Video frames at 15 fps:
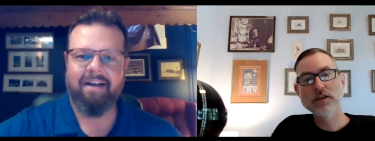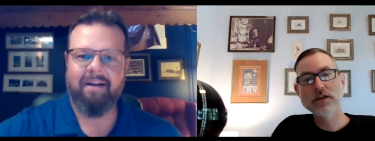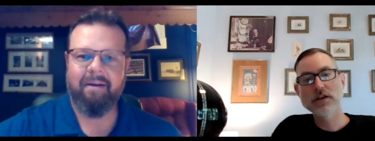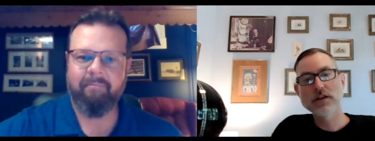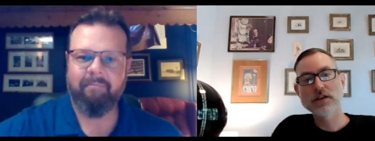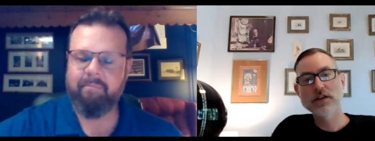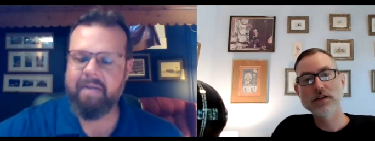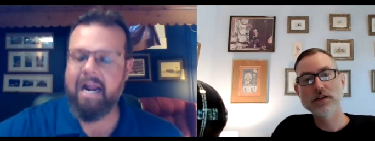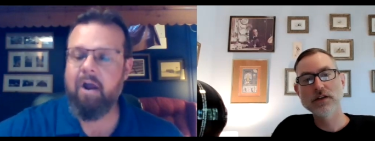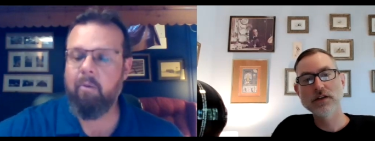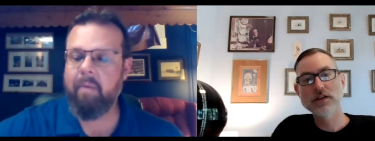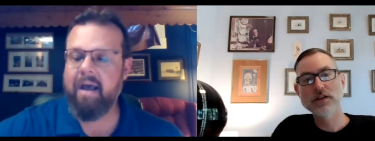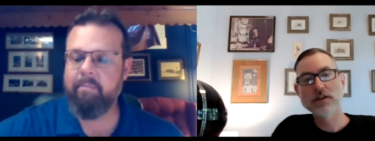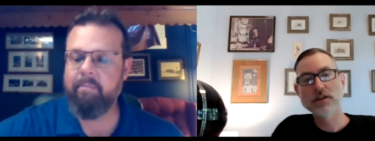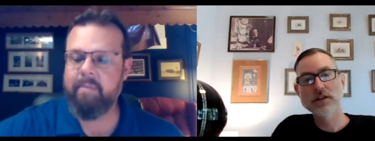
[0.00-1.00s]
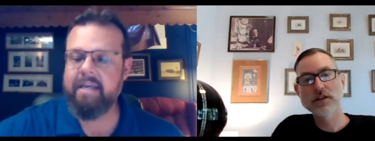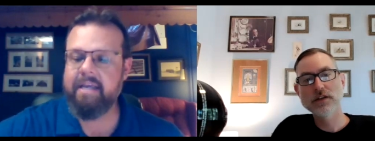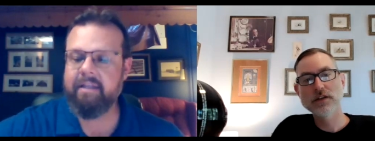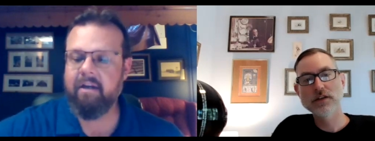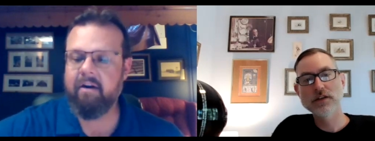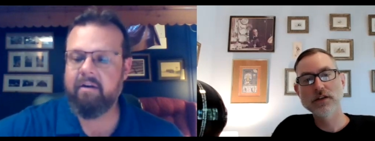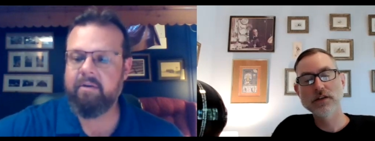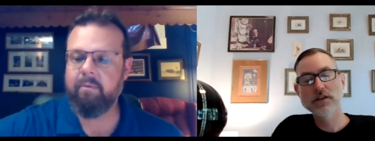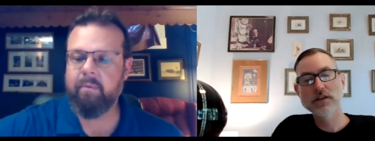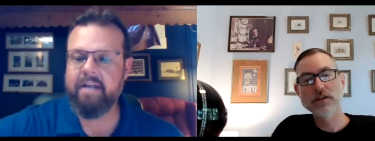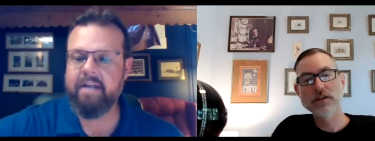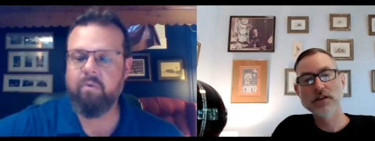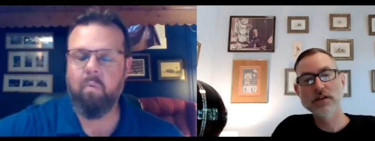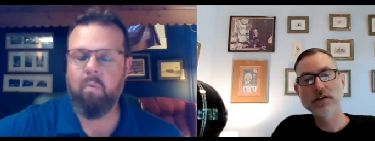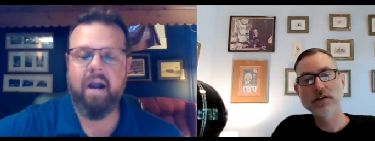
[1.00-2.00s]
Speaker 1: yeah. But I don't mind being there to raise
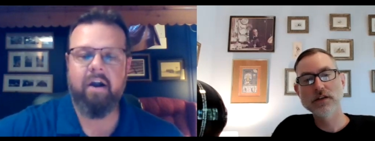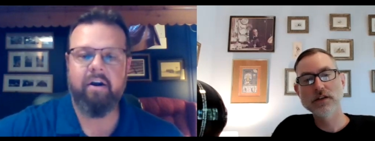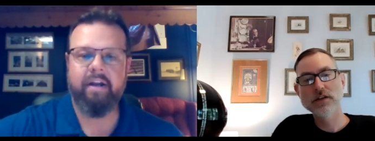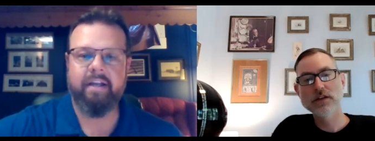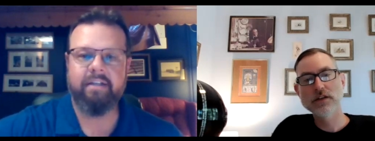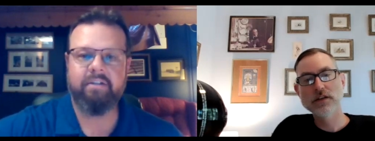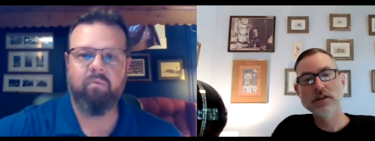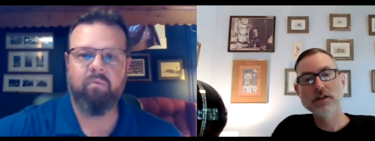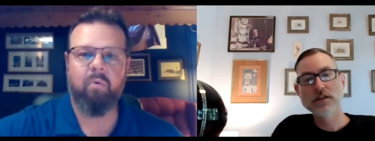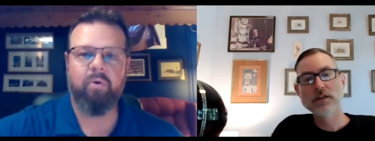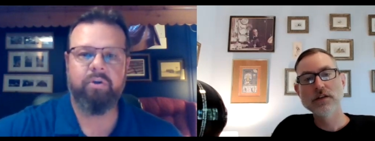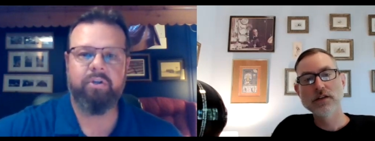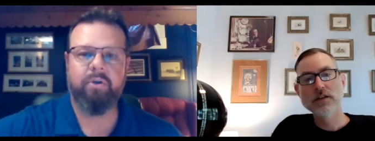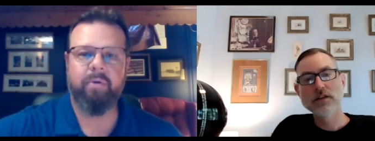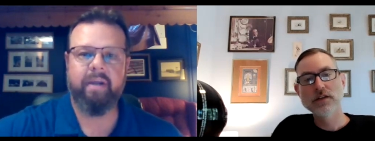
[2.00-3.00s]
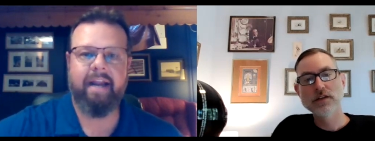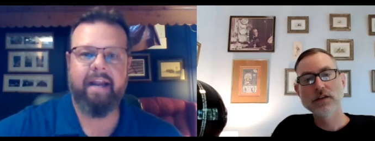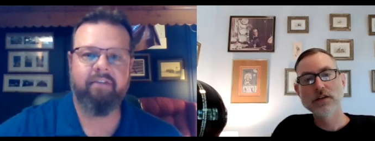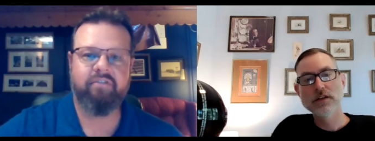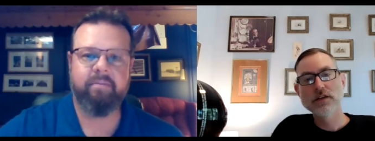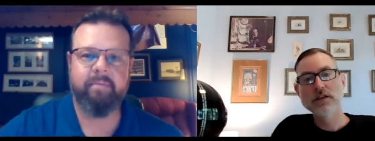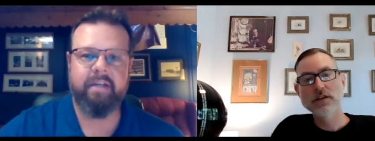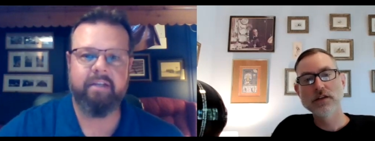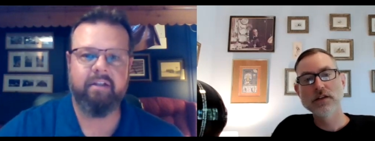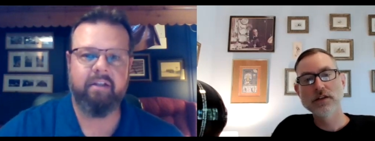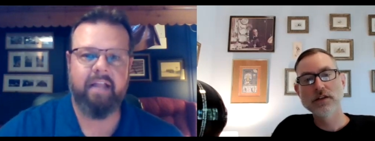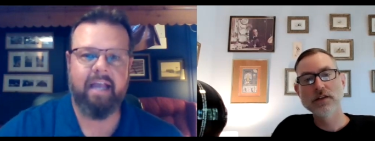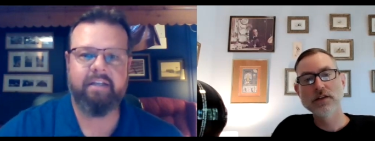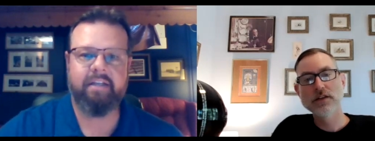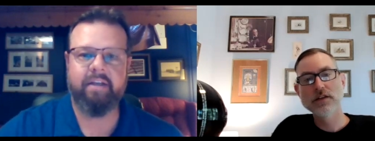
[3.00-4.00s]
awareness of what we're doing and have some neat little
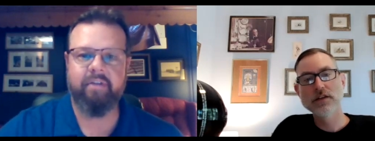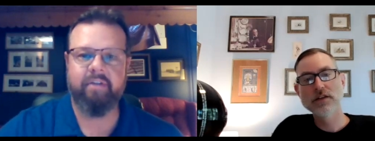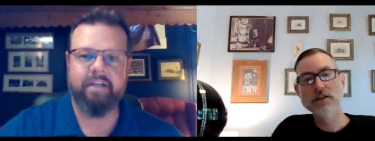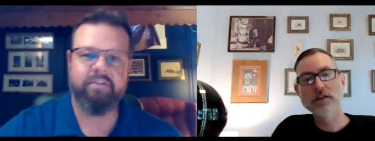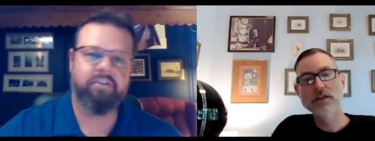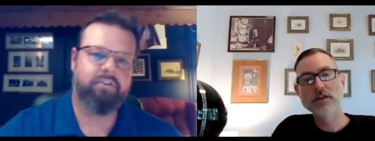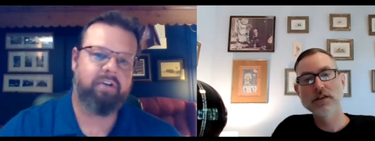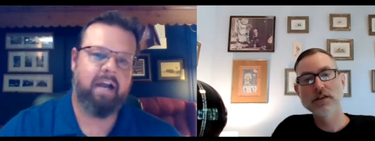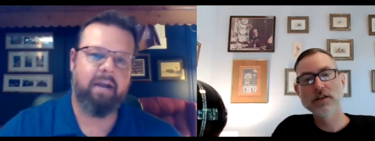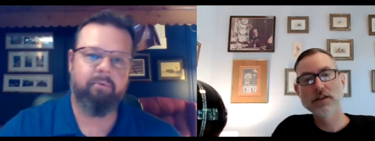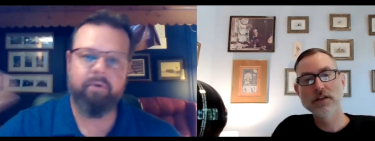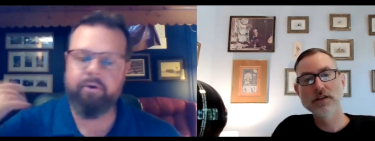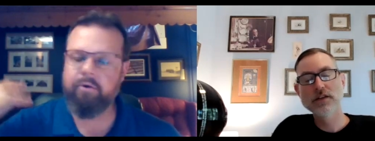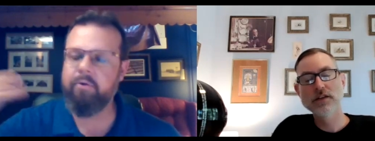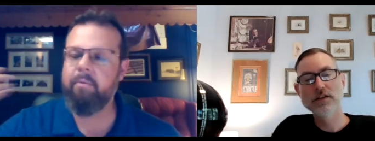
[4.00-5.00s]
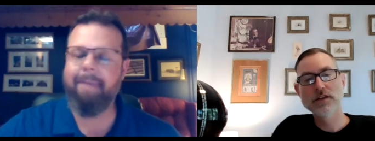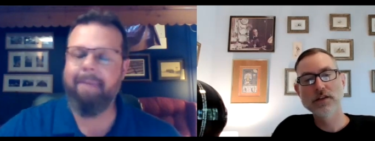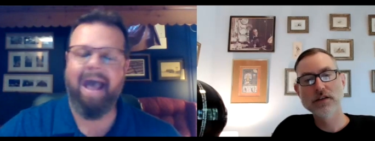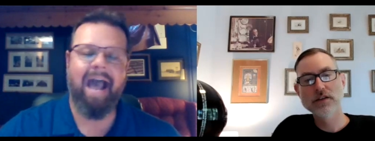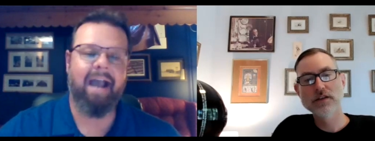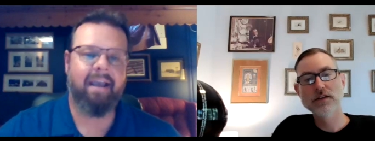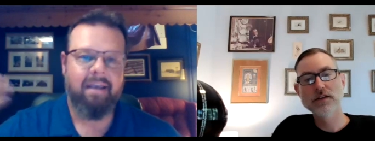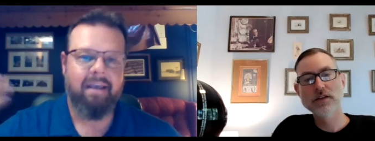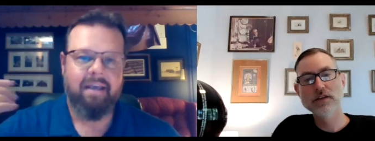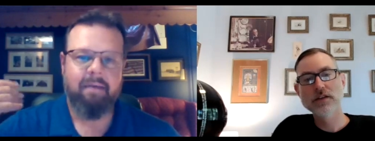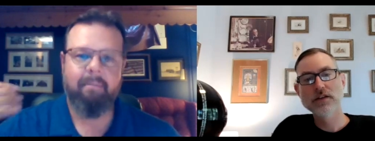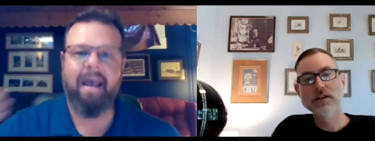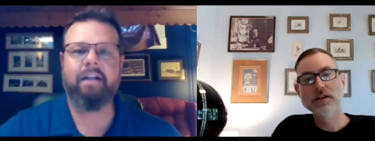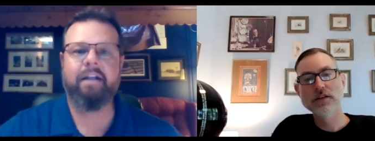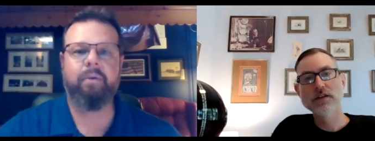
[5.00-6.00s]
activities and try and recruit them back
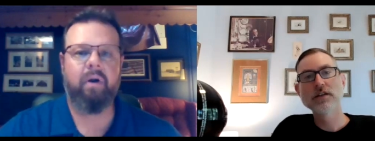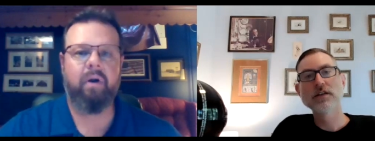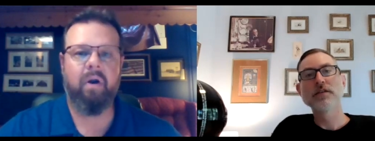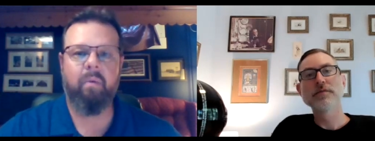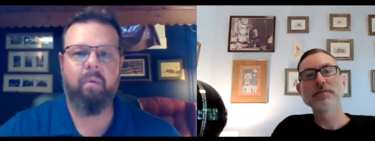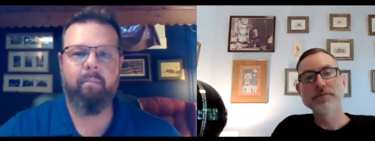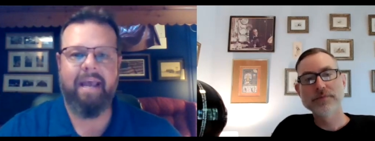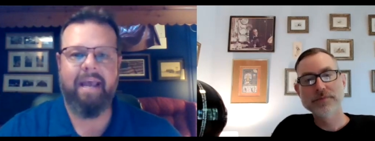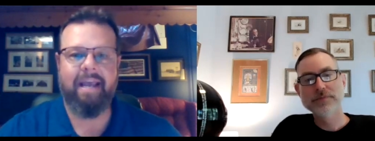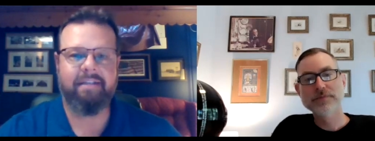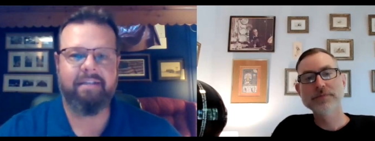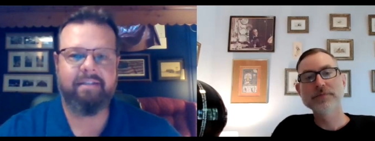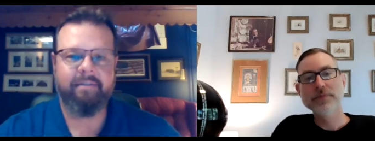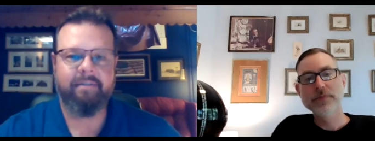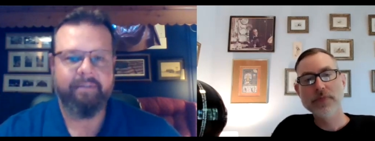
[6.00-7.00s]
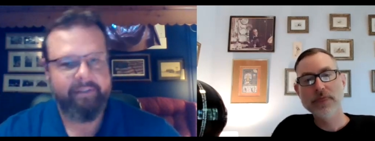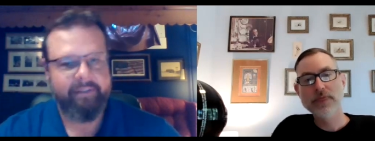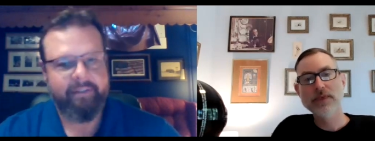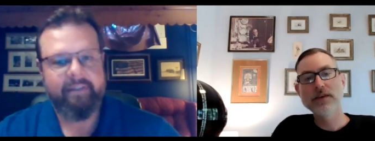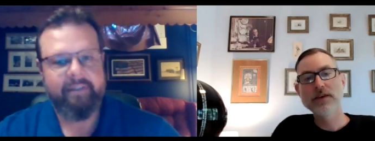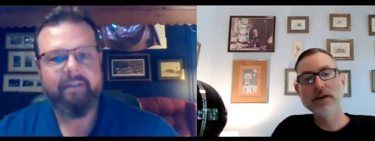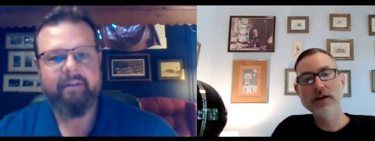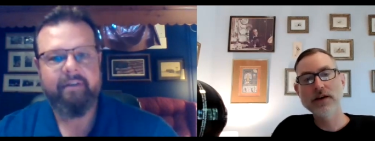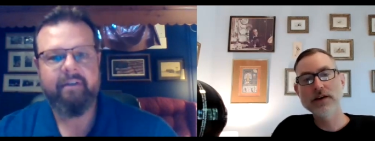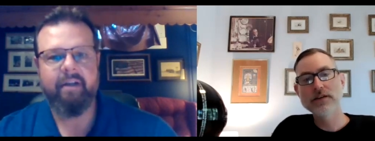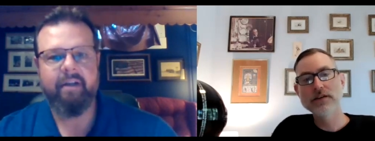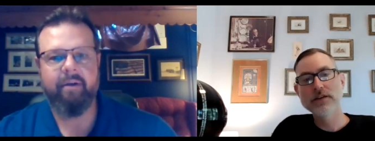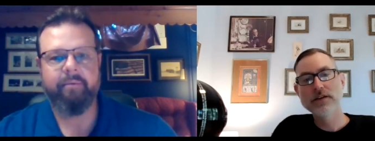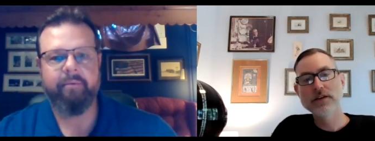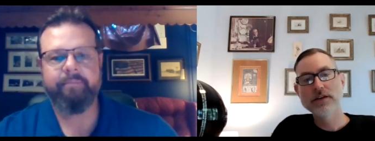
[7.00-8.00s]
back to our home base. Yeah, you know.